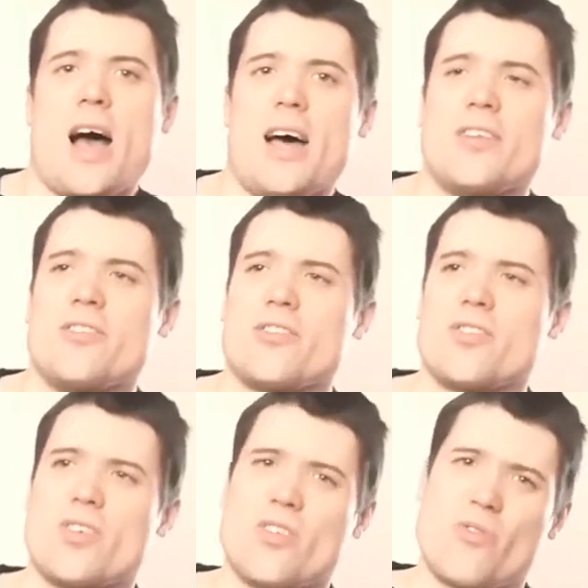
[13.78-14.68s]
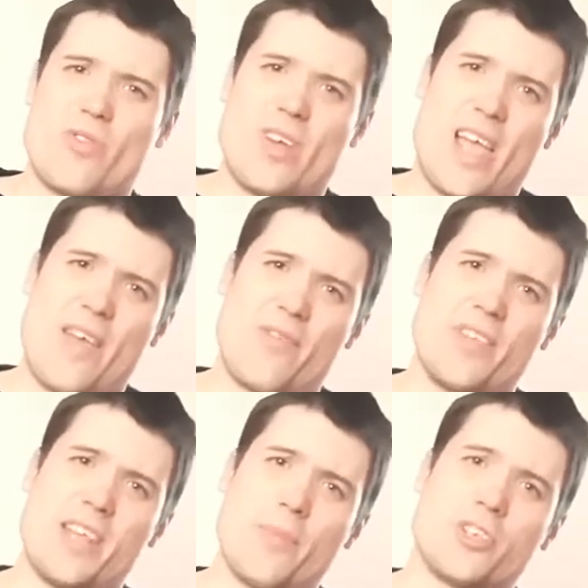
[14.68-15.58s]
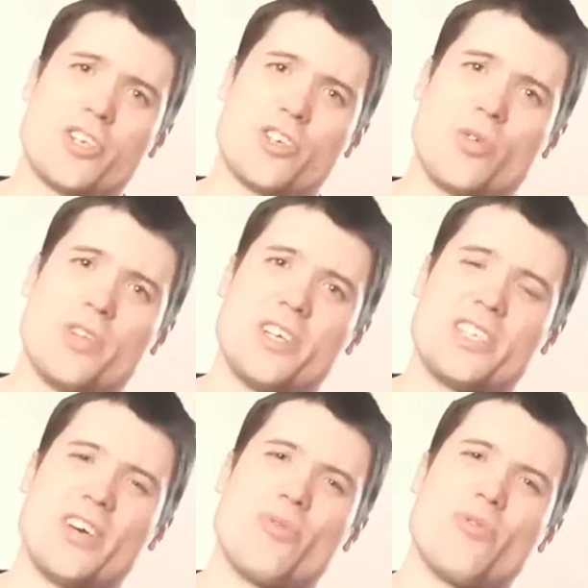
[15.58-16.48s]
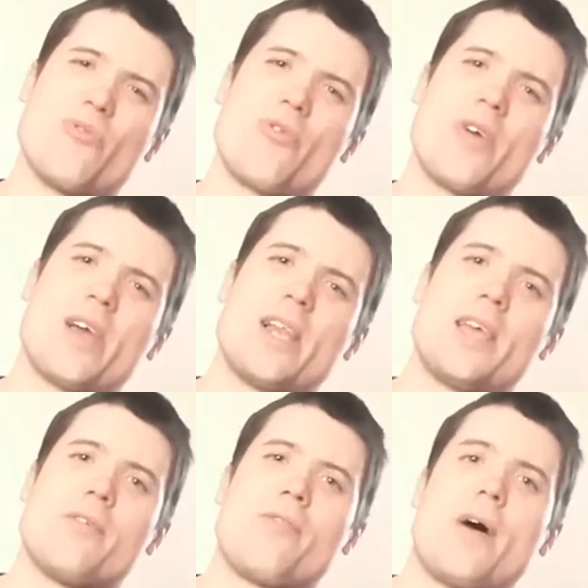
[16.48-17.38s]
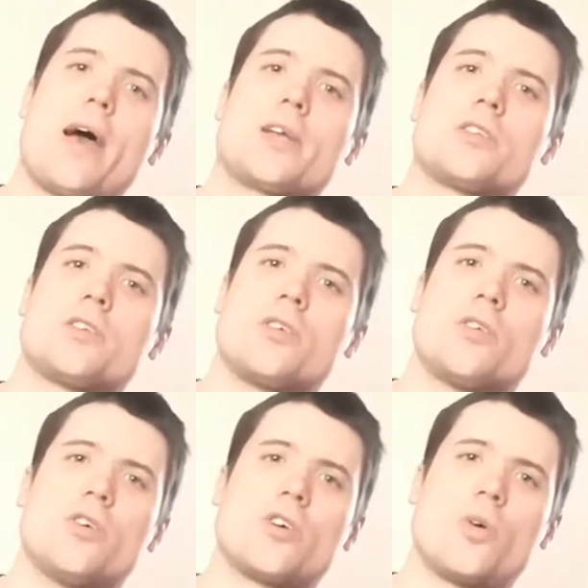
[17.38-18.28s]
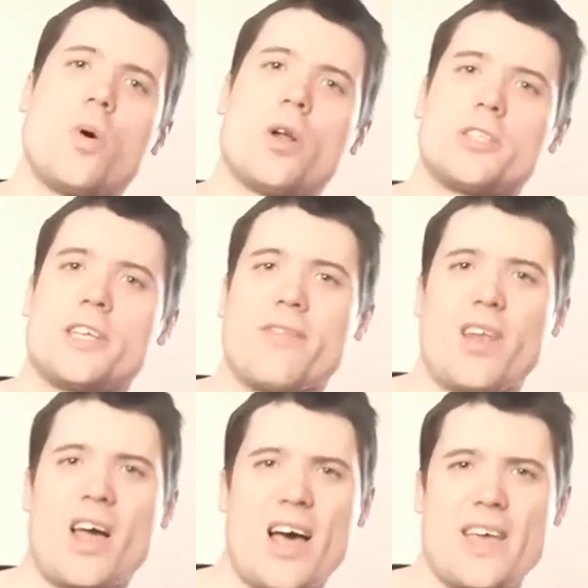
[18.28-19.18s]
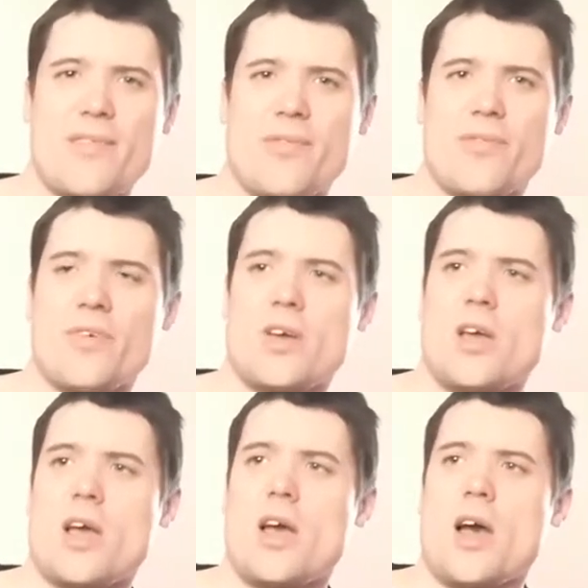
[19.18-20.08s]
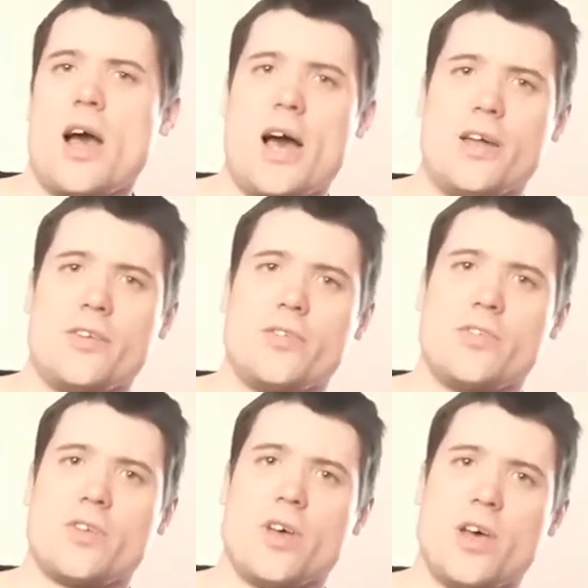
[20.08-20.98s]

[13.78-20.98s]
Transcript: And if you damage your shoulders, it will really affect your quality of life and